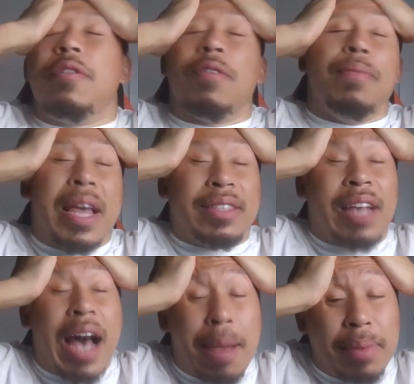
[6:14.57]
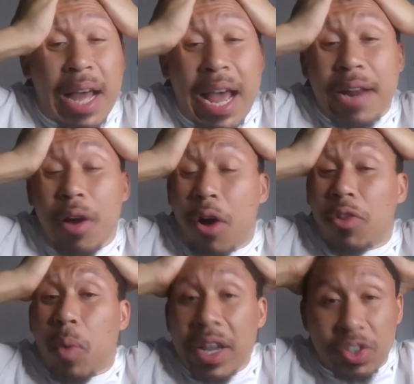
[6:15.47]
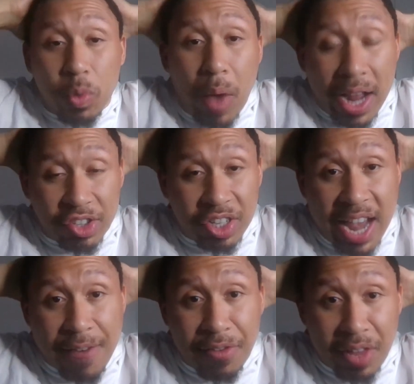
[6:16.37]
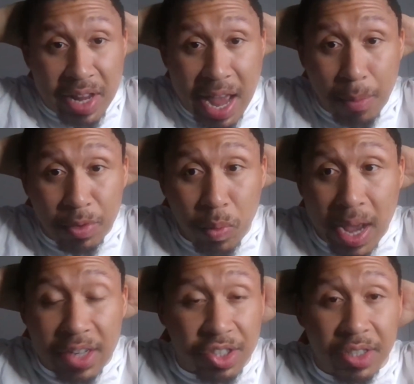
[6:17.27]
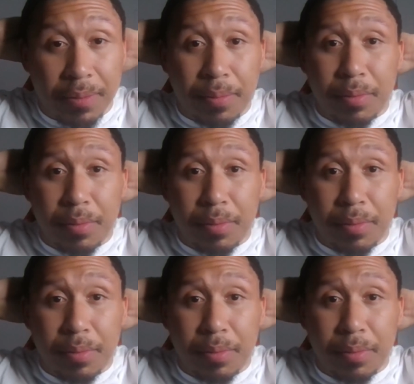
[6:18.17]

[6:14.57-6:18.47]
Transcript: From that timeline all the way to watching everything that I was watching.